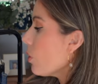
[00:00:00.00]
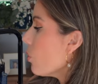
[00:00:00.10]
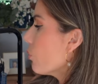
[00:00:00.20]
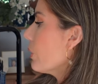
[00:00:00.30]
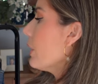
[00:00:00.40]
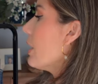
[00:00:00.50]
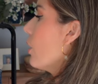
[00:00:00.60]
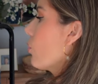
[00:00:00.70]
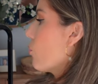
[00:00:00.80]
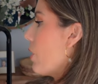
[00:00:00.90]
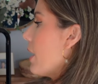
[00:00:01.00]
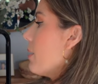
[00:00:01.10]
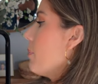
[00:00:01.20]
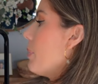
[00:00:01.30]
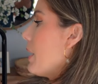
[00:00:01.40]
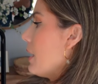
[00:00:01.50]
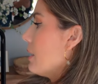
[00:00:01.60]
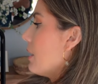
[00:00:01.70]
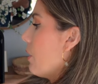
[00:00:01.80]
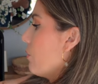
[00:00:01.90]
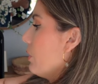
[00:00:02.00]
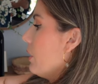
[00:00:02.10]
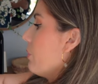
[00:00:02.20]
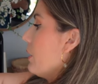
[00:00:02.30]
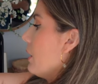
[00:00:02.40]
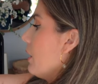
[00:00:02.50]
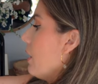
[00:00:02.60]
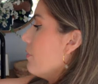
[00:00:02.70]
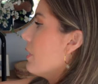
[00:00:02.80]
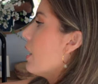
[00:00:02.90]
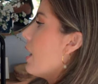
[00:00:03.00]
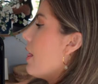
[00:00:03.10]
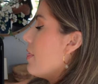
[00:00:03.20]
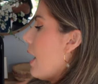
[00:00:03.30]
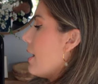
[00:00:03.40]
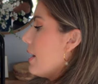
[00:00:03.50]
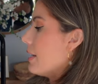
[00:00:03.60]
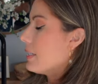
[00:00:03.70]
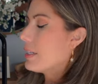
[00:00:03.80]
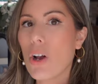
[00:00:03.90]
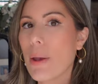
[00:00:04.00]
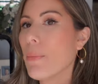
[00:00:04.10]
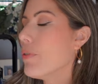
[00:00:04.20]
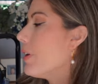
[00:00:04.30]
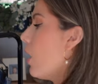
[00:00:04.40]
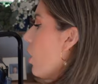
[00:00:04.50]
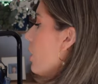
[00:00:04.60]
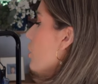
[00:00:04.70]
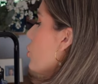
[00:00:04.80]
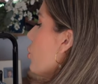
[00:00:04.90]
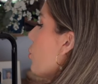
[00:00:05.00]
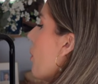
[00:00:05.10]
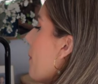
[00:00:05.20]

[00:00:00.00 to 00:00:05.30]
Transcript: really a great piece. I really, really loved that knit. Okay, moving on to